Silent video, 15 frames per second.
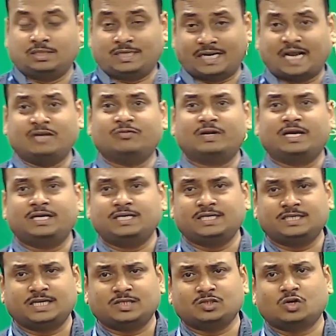trivalent,
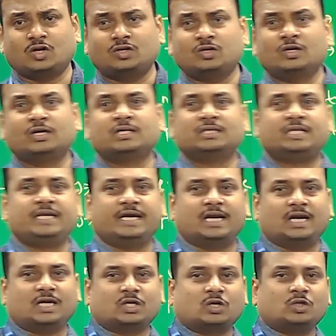it has got 3
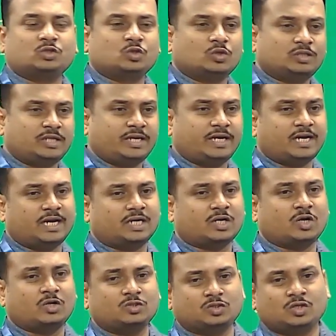electrons. So 3
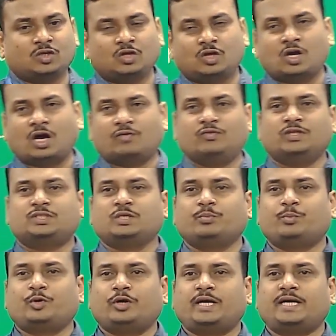electrons of this
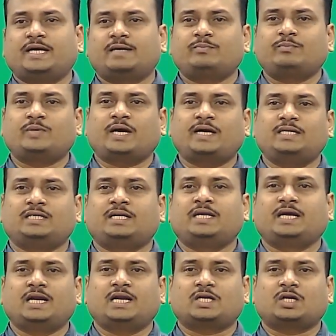impurity atom and 3
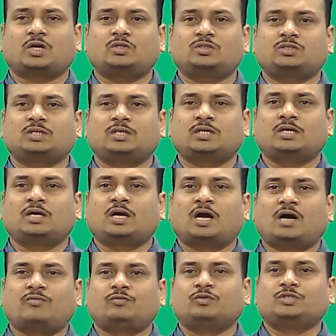electrons
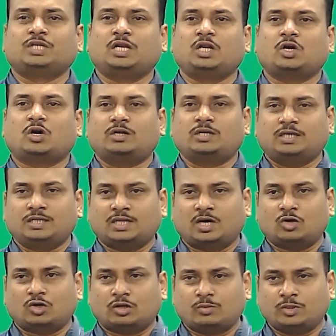of silicon in the
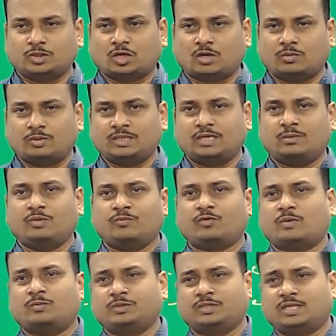outermost orbit, they will be
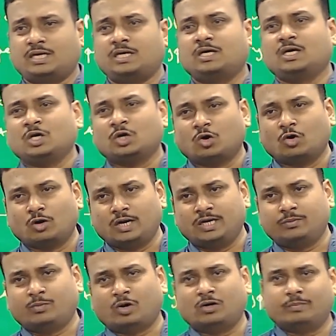forming the
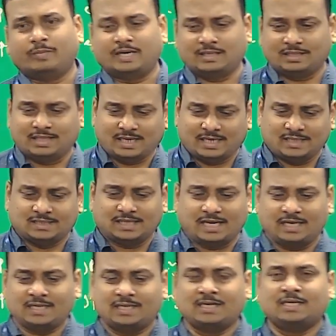covalent bond. But there is
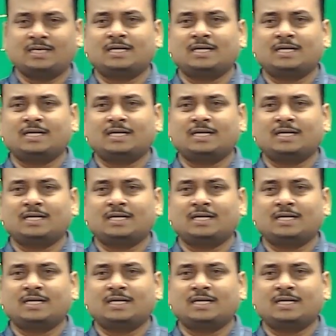a